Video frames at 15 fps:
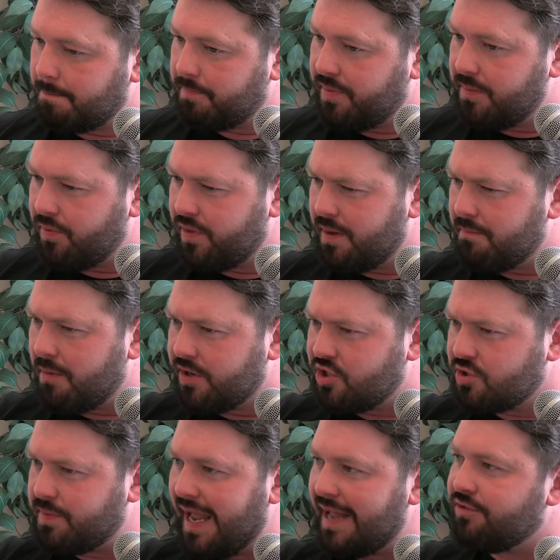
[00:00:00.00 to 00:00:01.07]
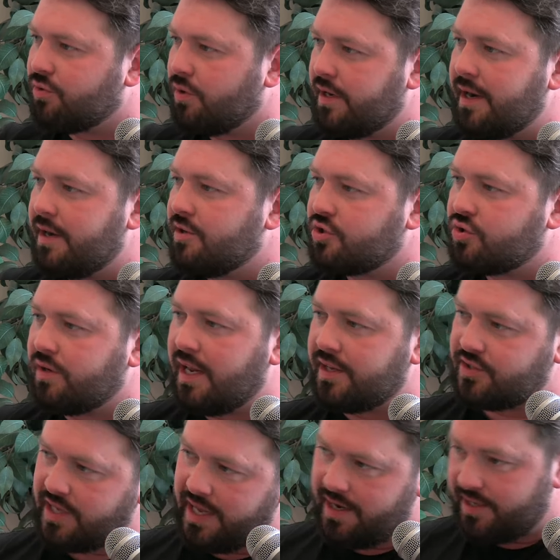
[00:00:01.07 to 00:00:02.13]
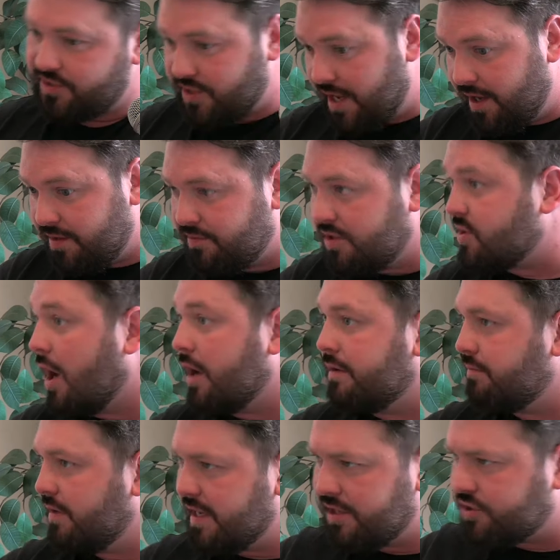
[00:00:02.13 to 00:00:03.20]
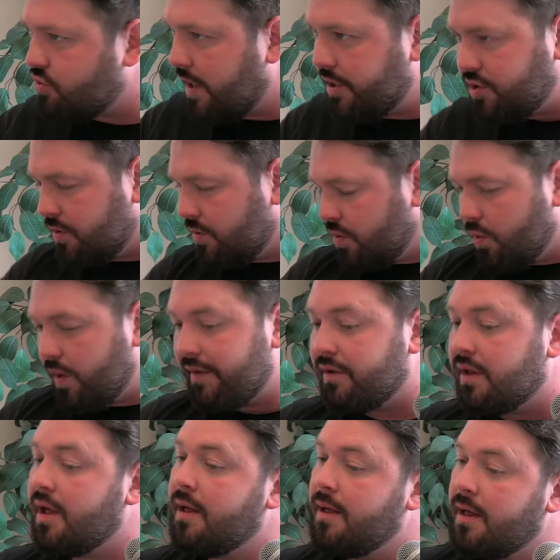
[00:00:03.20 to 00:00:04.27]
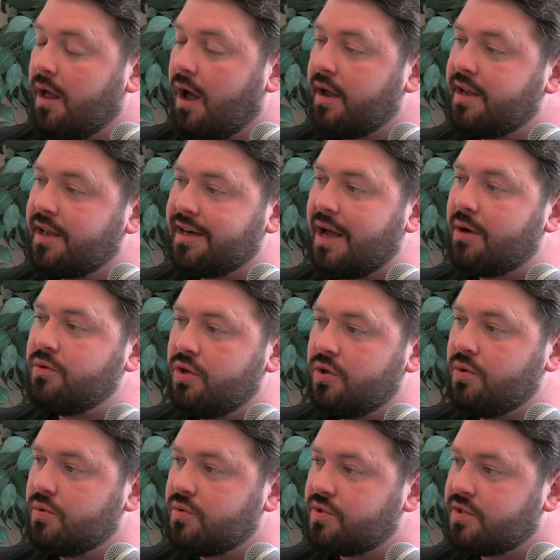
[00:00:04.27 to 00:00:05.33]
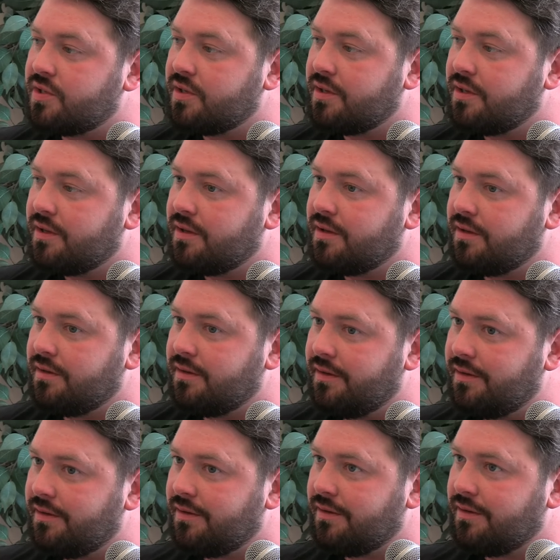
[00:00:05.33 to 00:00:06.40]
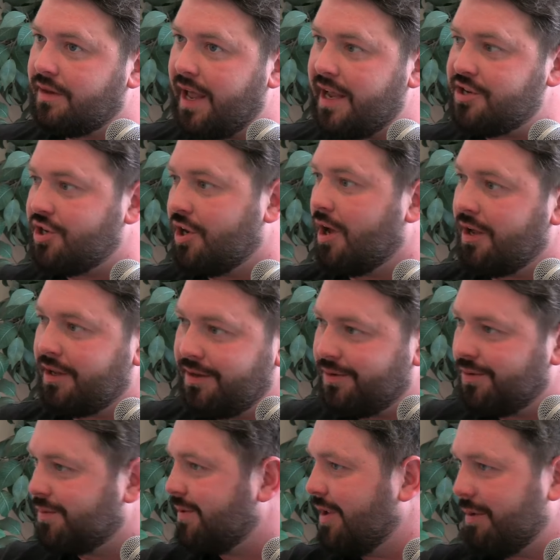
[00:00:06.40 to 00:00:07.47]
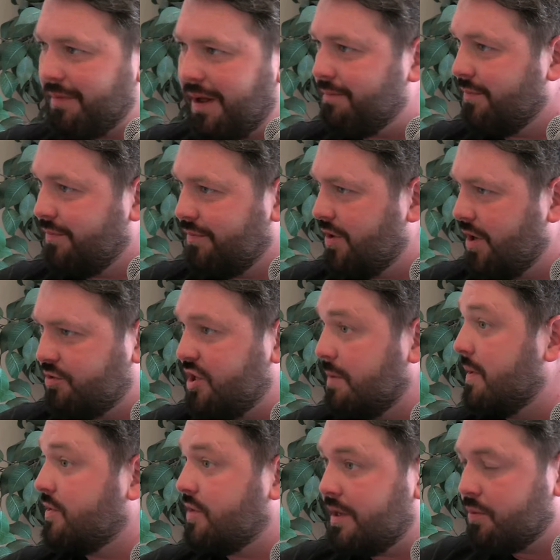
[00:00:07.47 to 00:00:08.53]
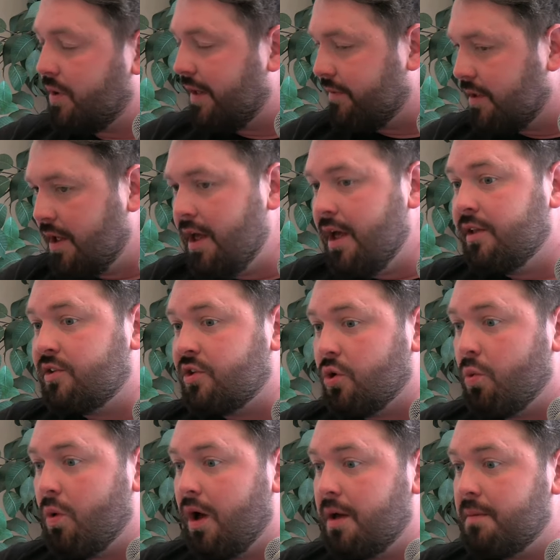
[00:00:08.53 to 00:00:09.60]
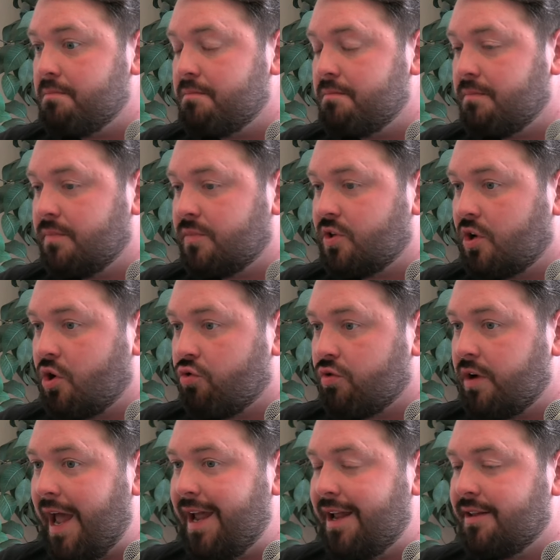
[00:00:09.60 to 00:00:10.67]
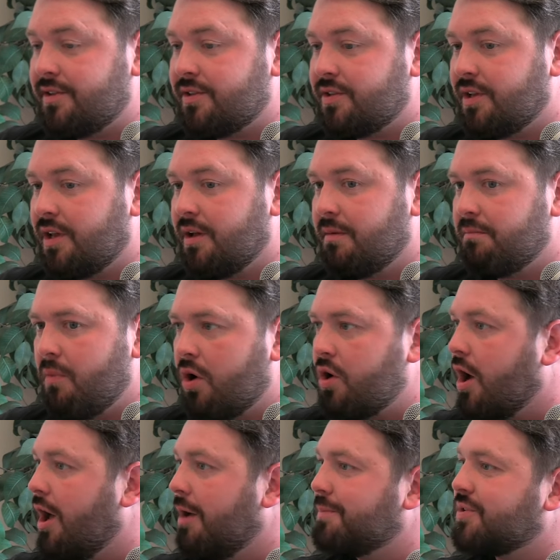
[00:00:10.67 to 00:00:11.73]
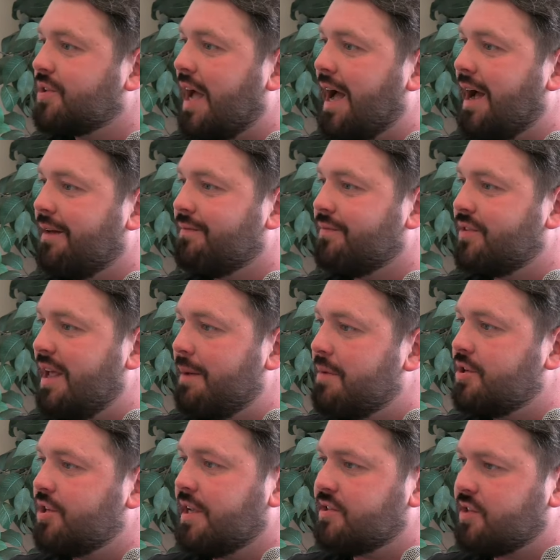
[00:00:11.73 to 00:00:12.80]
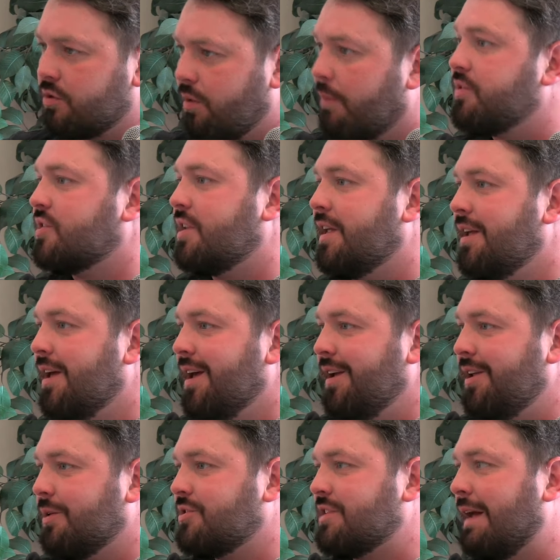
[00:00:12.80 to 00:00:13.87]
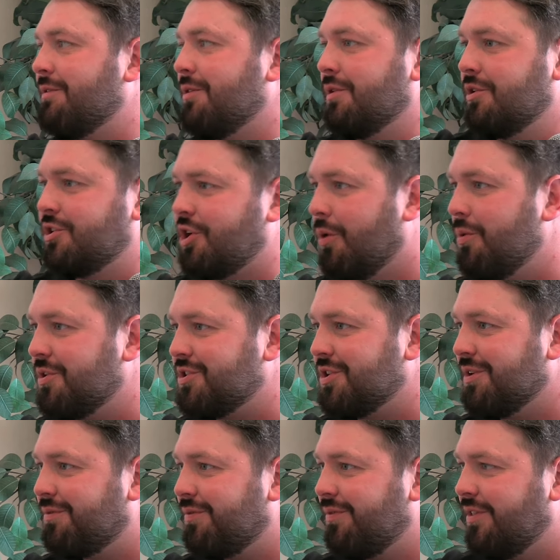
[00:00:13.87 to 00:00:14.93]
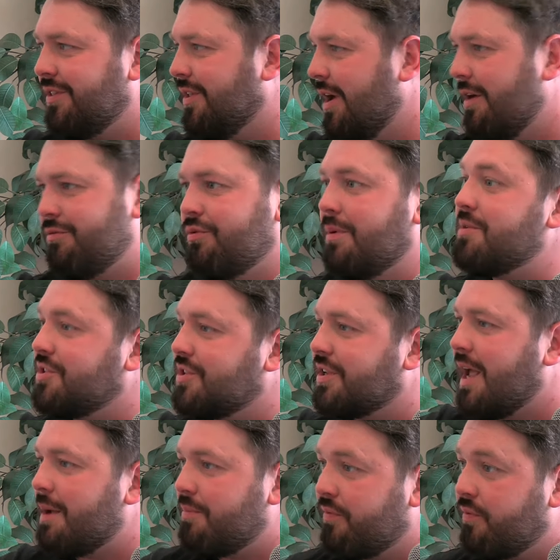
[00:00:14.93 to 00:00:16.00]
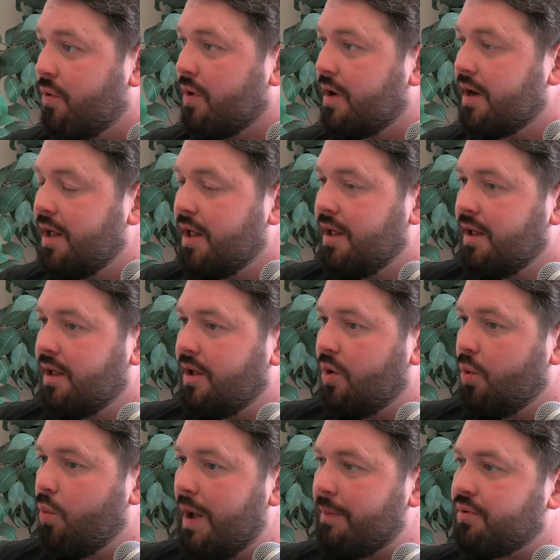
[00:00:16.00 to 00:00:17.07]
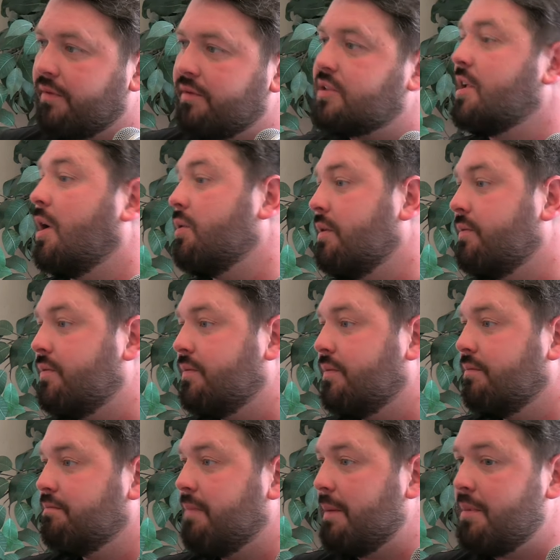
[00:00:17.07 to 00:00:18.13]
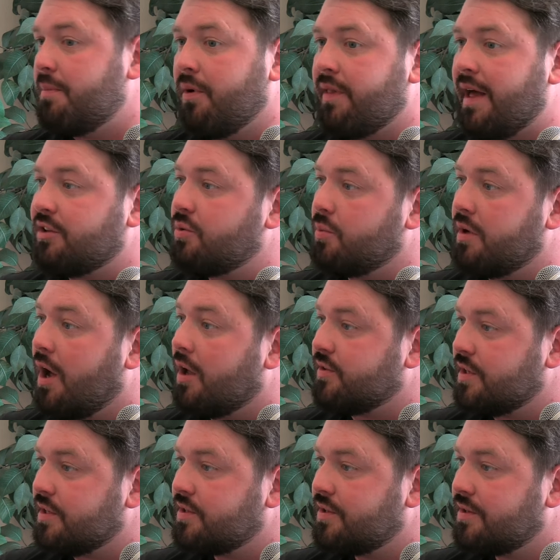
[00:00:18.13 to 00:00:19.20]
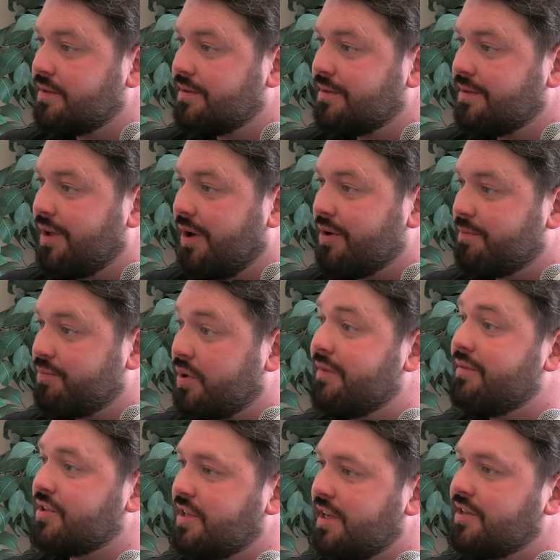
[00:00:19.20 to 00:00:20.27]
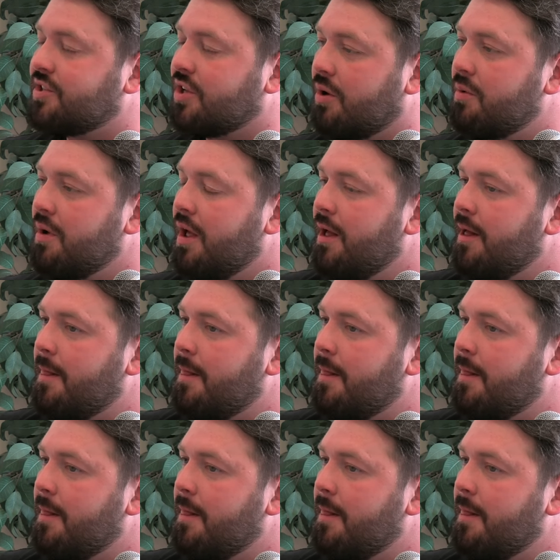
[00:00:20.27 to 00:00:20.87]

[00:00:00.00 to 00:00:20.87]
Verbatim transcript: people that might just be entering an industry. Let's say, let's take design, illustration, or whatever. I can now use AGI or yeah, uh, you know, GPT, whatever, to um, to create mock-ups and images that are obviously you know standing on the shoulders of the other images that came before it where previously i would have maybe put that to an artist i would have previously so